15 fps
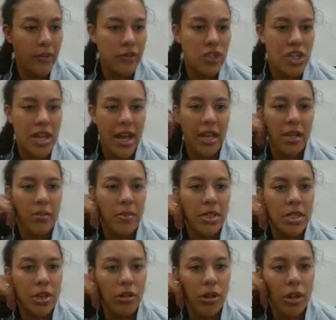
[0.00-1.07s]
of genetic
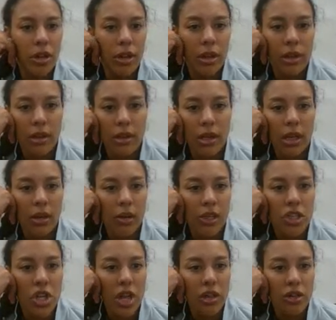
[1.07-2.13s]
material near
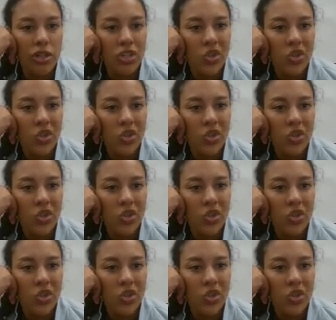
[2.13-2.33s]
each other.